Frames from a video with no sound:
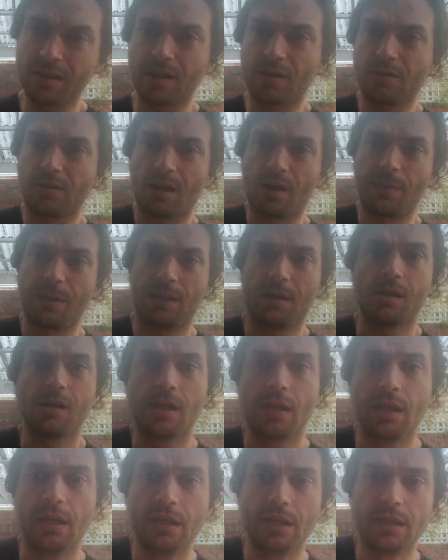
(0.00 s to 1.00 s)
I'll comment on
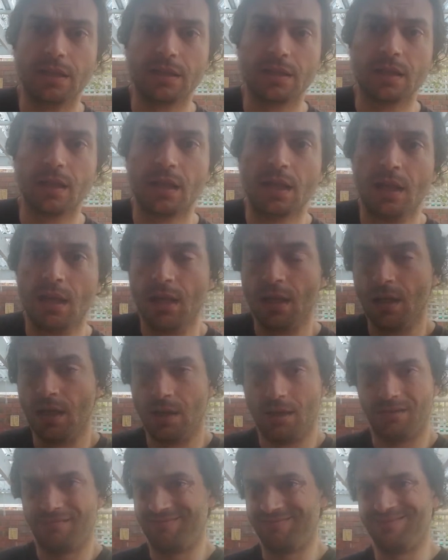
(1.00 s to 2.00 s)
it is
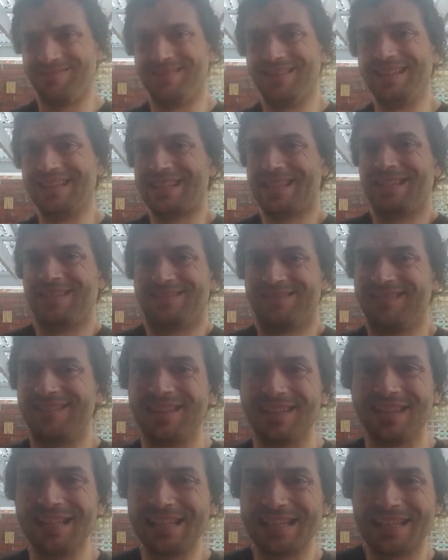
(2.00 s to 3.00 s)
listen
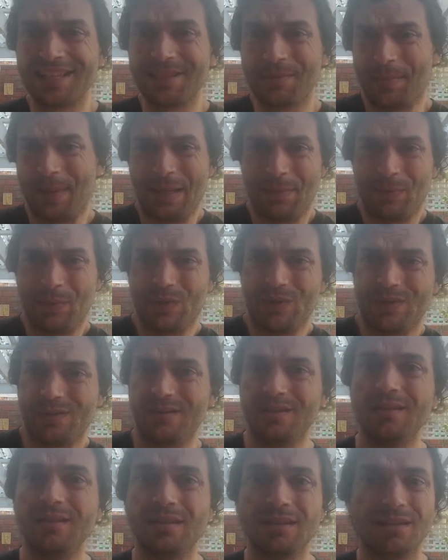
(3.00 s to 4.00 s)
to
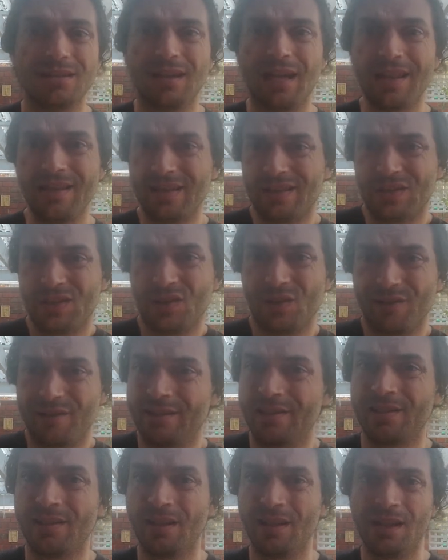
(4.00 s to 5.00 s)
people and their
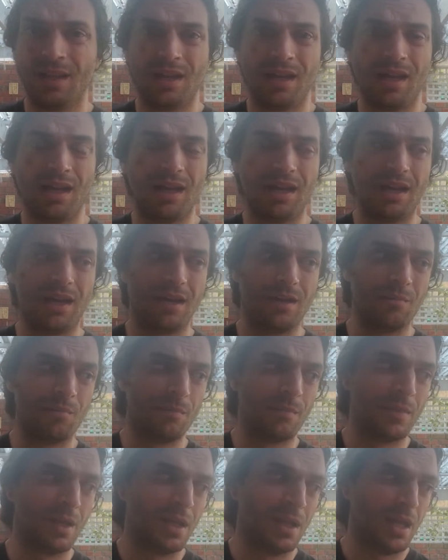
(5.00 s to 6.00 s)
stories.
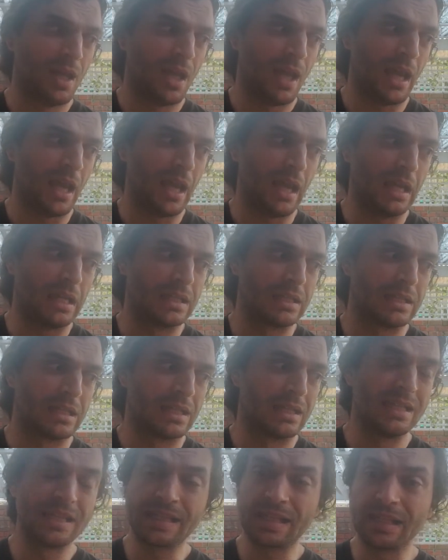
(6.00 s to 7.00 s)
And
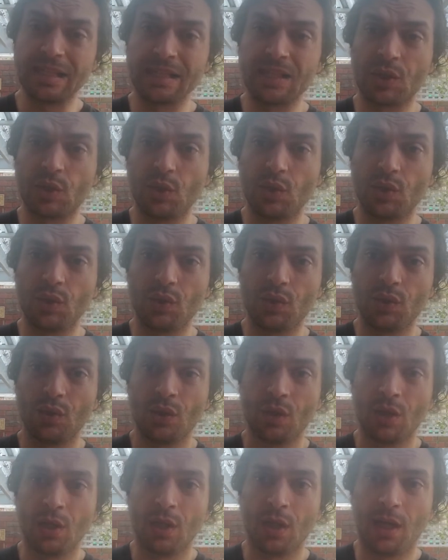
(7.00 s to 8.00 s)
listen to,
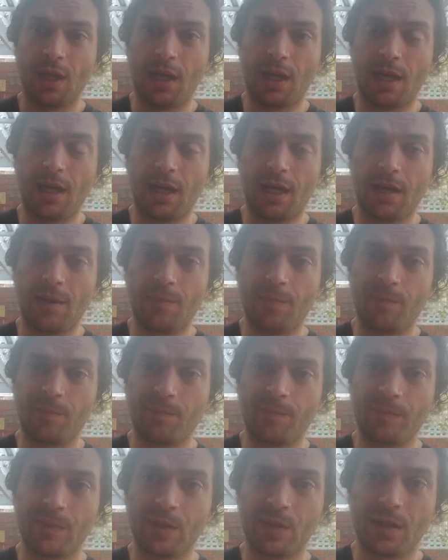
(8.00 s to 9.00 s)

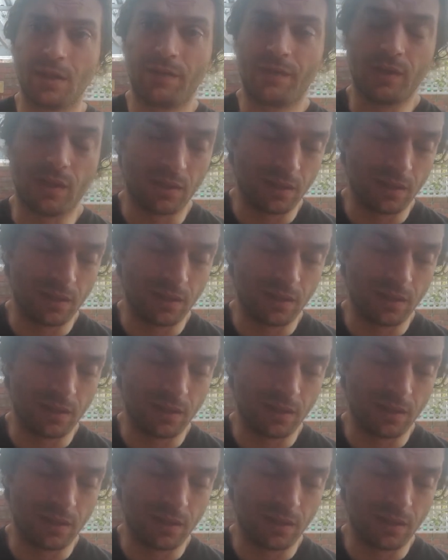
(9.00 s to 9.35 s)
if you don't